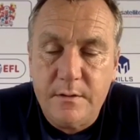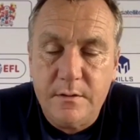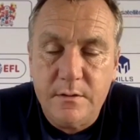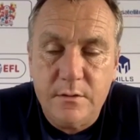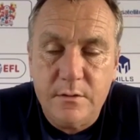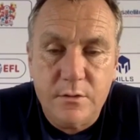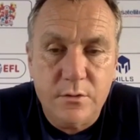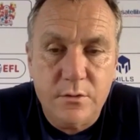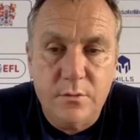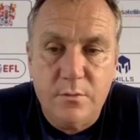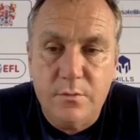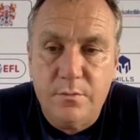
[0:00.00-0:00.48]

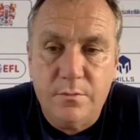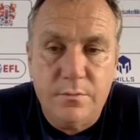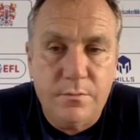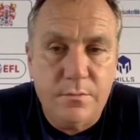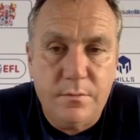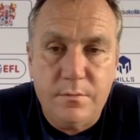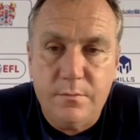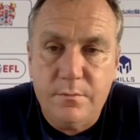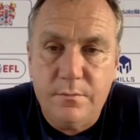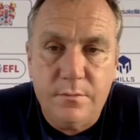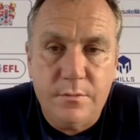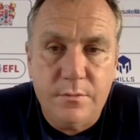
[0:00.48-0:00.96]
So
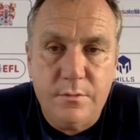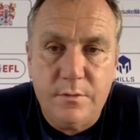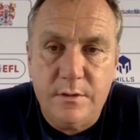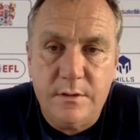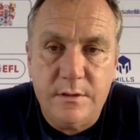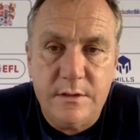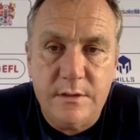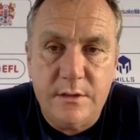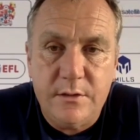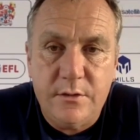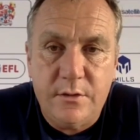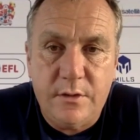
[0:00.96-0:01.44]
we'll
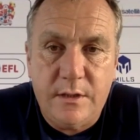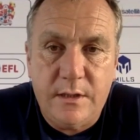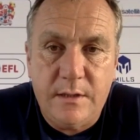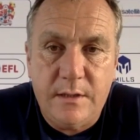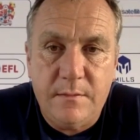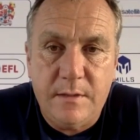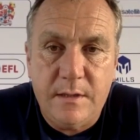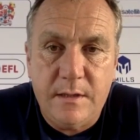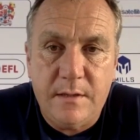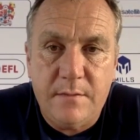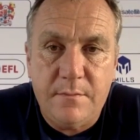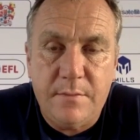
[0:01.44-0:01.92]
continue to
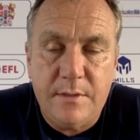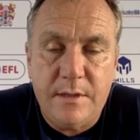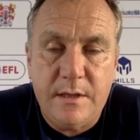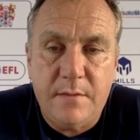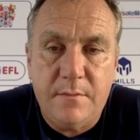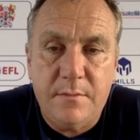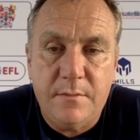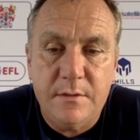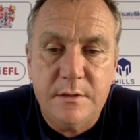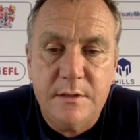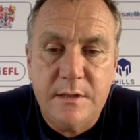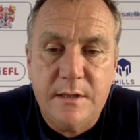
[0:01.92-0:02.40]
keep getting better,
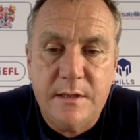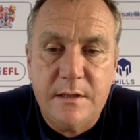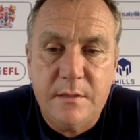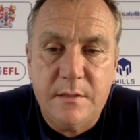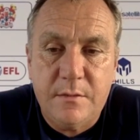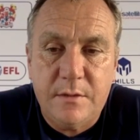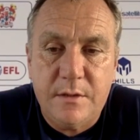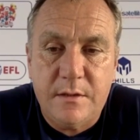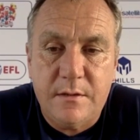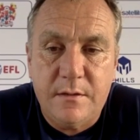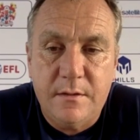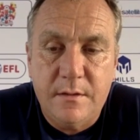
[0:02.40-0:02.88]
but
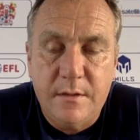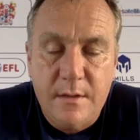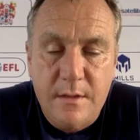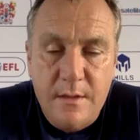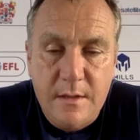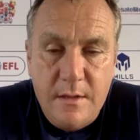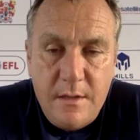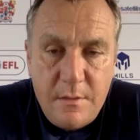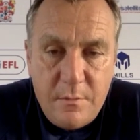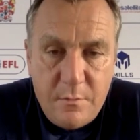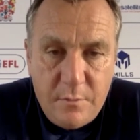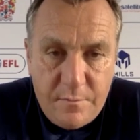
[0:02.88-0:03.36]
certainly
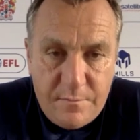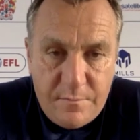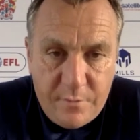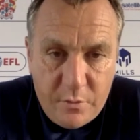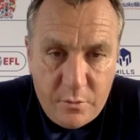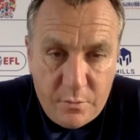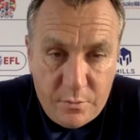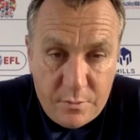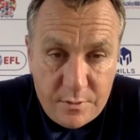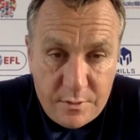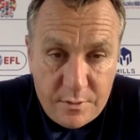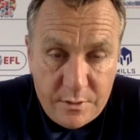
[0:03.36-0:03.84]
we
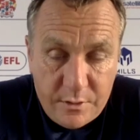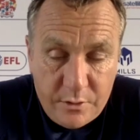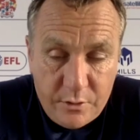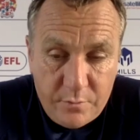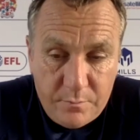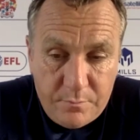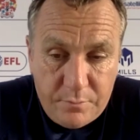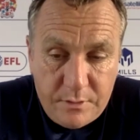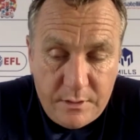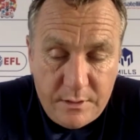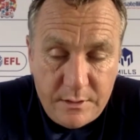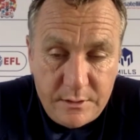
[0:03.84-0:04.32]
feel we're in a
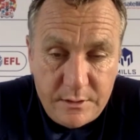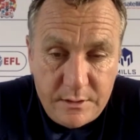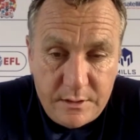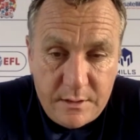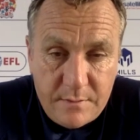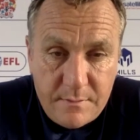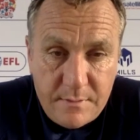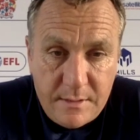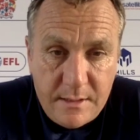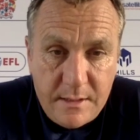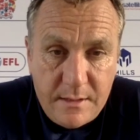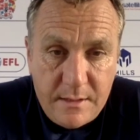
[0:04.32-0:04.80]
good place at
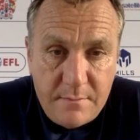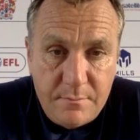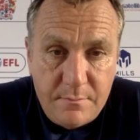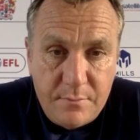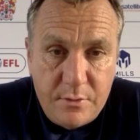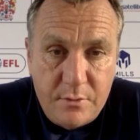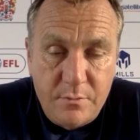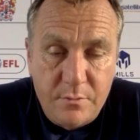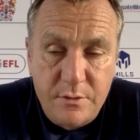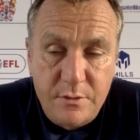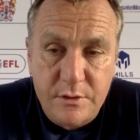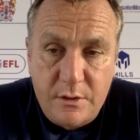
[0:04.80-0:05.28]
the minute,
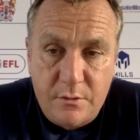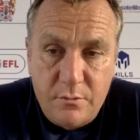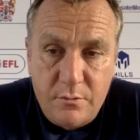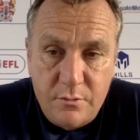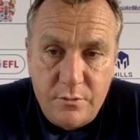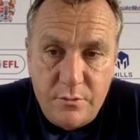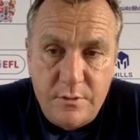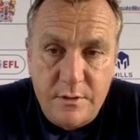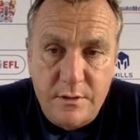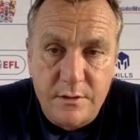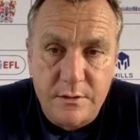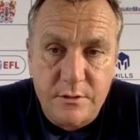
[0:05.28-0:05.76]
but we still
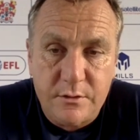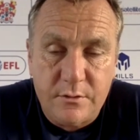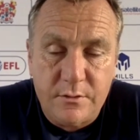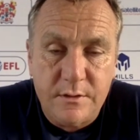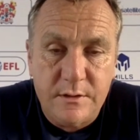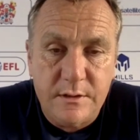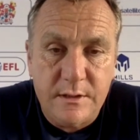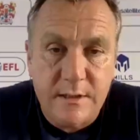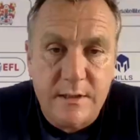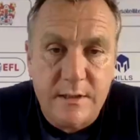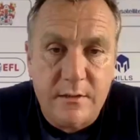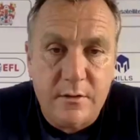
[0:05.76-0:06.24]
know that it's going
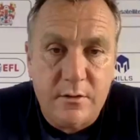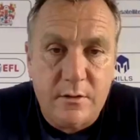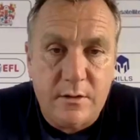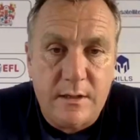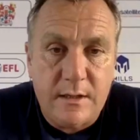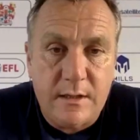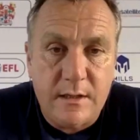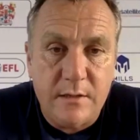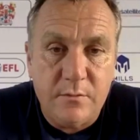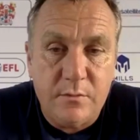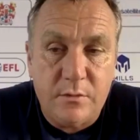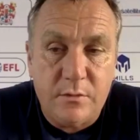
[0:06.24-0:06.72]
to take a lot of
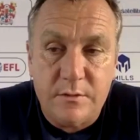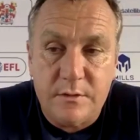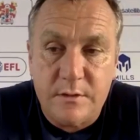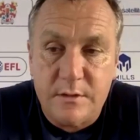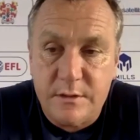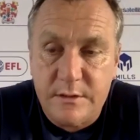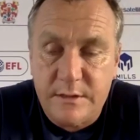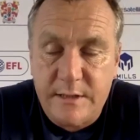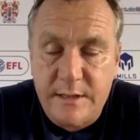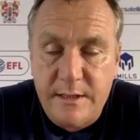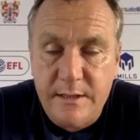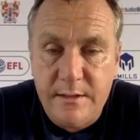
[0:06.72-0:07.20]
hard work to
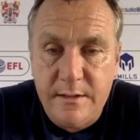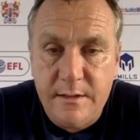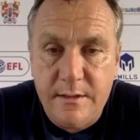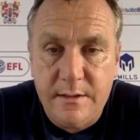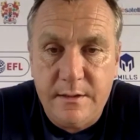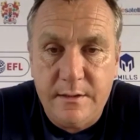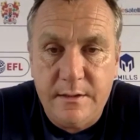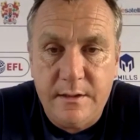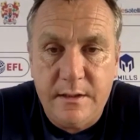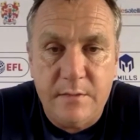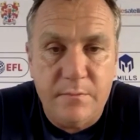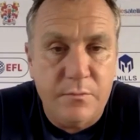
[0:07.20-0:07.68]
stay there
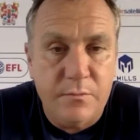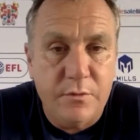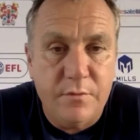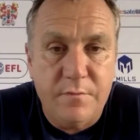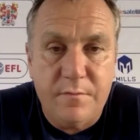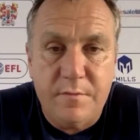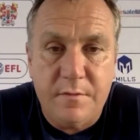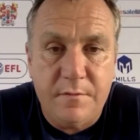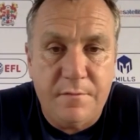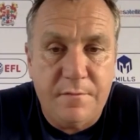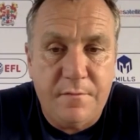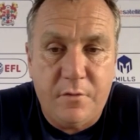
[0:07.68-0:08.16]
and keep
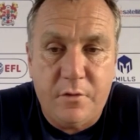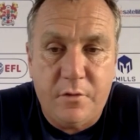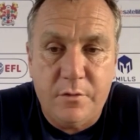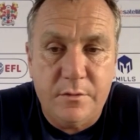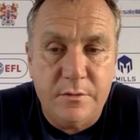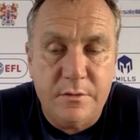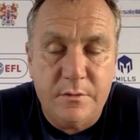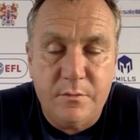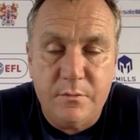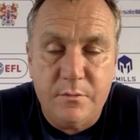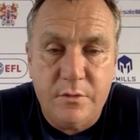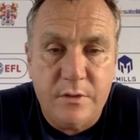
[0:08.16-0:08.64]
moving it
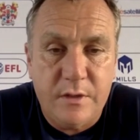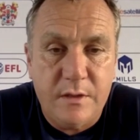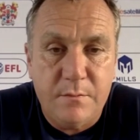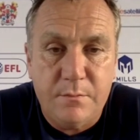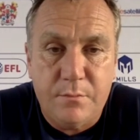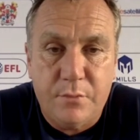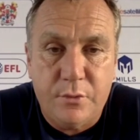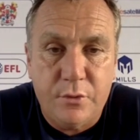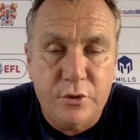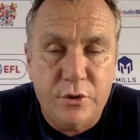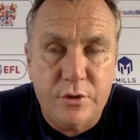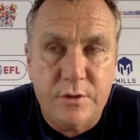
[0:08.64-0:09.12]
forward, and we'll keep
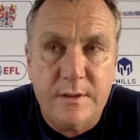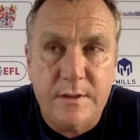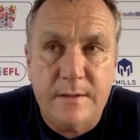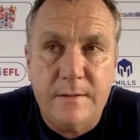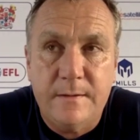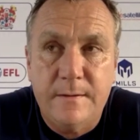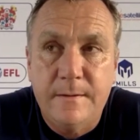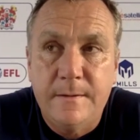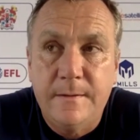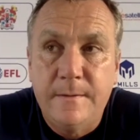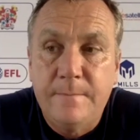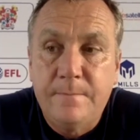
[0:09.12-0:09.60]
pushing it
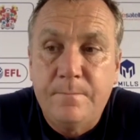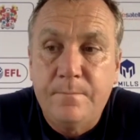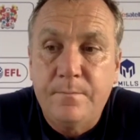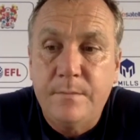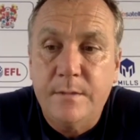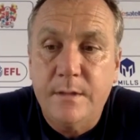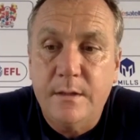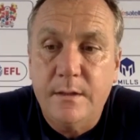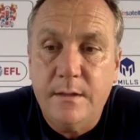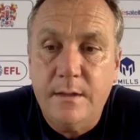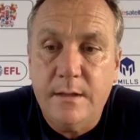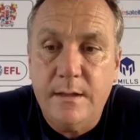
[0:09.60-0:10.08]

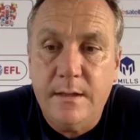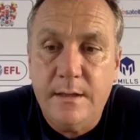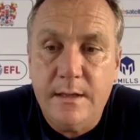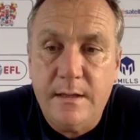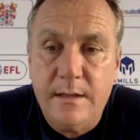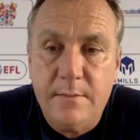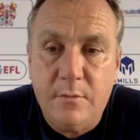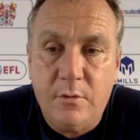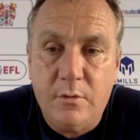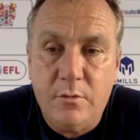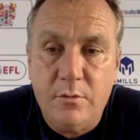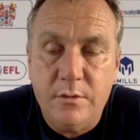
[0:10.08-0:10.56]

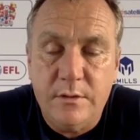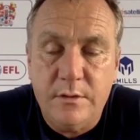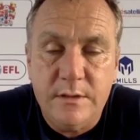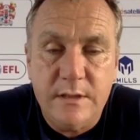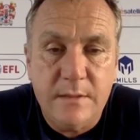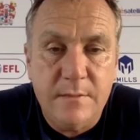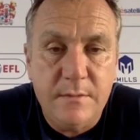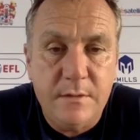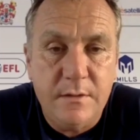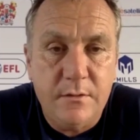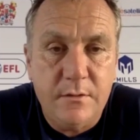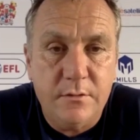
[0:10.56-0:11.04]
all the
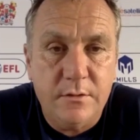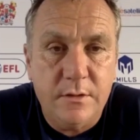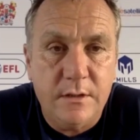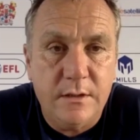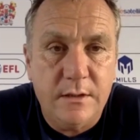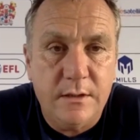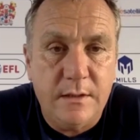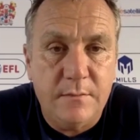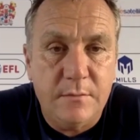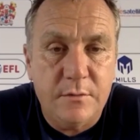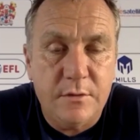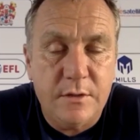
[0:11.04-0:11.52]
time in order to
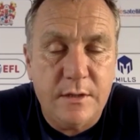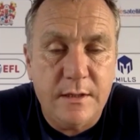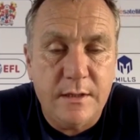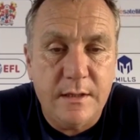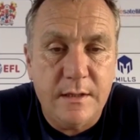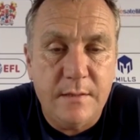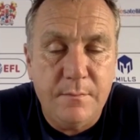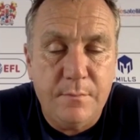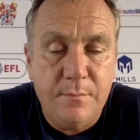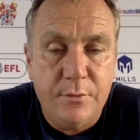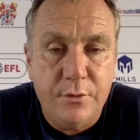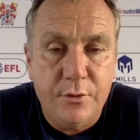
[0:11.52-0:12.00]
keep trying to
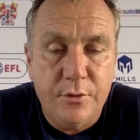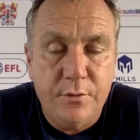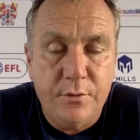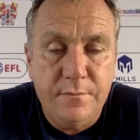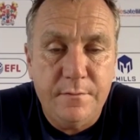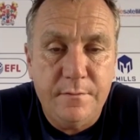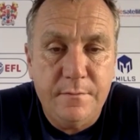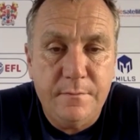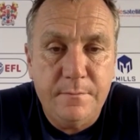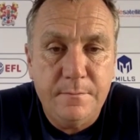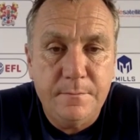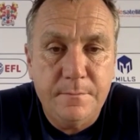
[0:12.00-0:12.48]

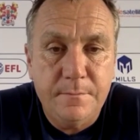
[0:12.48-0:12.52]
improve.